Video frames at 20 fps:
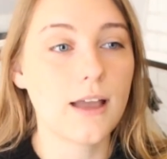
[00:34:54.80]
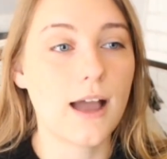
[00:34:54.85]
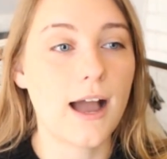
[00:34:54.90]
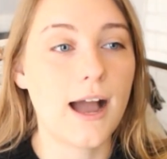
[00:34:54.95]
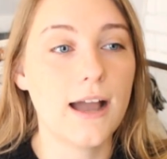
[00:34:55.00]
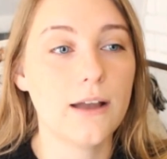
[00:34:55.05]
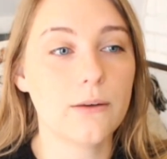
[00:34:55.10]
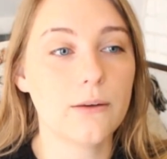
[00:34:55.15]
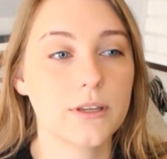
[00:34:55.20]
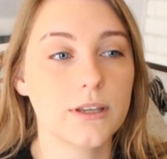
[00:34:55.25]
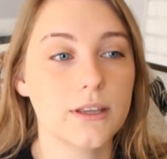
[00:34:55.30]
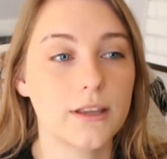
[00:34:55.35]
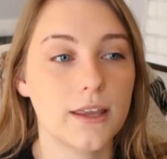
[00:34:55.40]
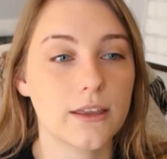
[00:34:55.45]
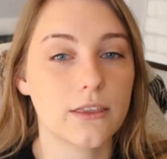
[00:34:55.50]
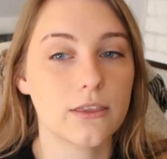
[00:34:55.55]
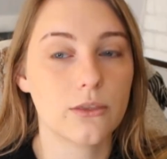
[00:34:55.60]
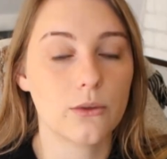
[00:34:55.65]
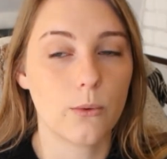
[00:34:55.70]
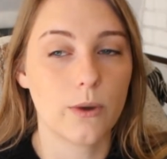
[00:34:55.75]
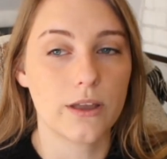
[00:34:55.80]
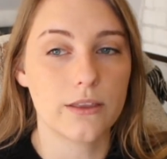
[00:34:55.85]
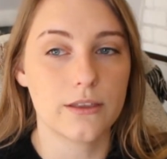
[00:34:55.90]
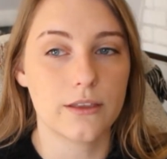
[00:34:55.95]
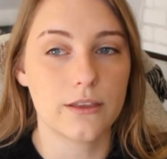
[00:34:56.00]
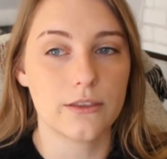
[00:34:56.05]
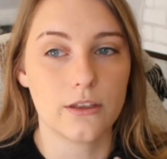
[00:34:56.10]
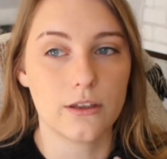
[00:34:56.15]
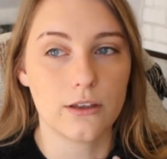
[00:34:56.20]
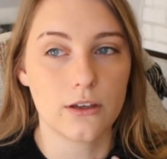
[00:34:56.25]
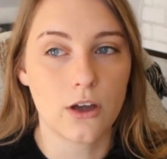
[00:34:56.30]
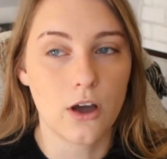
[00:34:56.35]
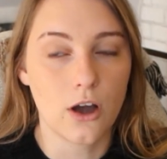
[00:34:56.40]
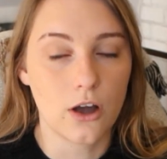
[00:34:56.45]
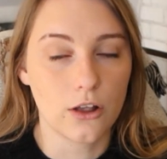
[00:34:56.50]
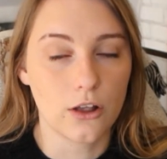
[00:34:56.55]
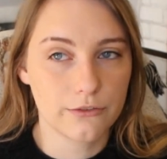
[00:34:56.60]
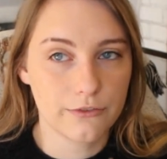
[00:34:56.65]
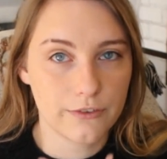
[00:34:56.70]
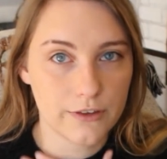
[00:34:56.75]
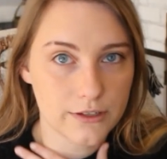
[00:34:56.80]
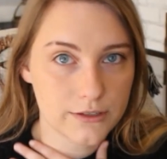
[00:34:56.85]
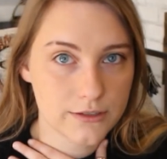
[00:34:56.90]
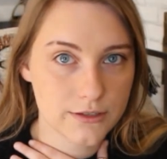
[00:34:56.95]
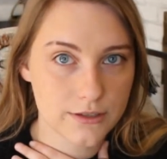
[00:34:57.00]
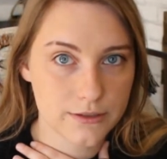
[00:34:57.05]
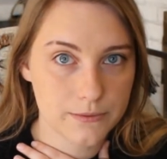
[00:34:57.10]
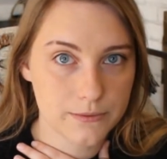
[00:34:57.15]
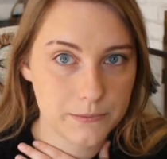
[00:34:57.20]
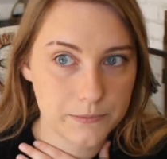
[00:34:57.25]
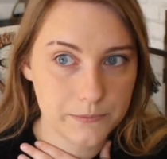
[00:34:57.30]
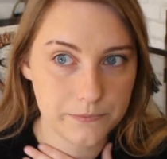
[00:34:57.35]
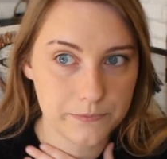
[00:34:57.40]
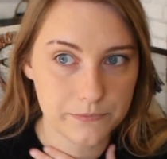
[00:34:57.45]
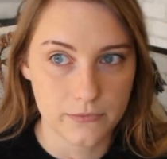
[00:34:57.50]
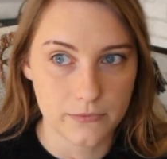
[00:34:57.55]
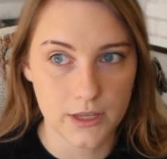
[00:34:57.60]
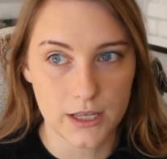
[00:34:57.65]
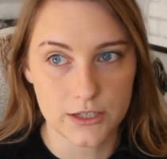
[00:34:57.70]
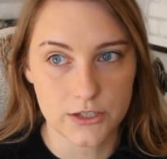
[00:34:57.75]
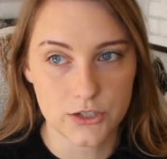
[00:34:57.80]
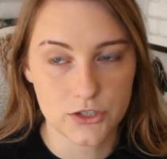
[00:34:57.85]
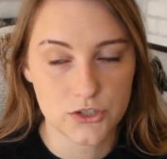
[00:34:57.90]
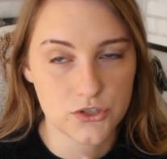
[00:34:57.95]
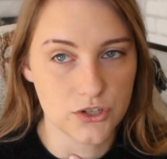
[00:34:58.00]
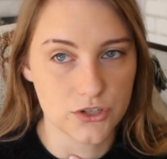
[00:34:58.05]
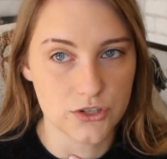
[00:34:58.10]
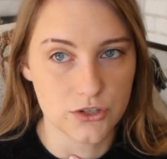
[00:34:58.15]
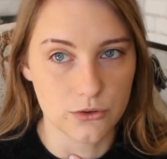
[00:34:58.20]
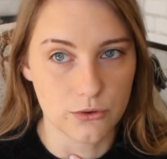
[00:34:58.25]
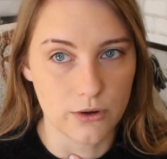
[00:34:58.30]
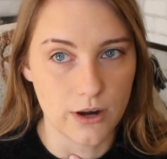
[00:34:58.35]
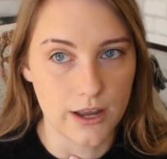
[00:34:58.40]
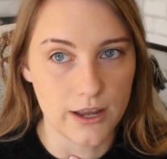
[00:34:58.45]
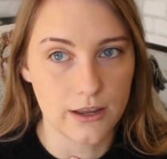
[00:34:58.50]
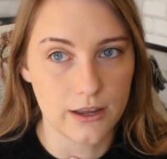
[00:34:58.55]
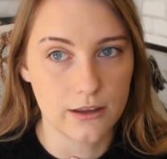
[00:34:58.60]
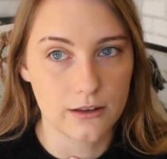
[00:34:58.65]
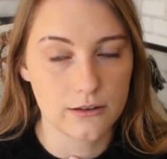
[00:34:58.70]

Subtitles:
I really like the way that the collar fits. It's just the right,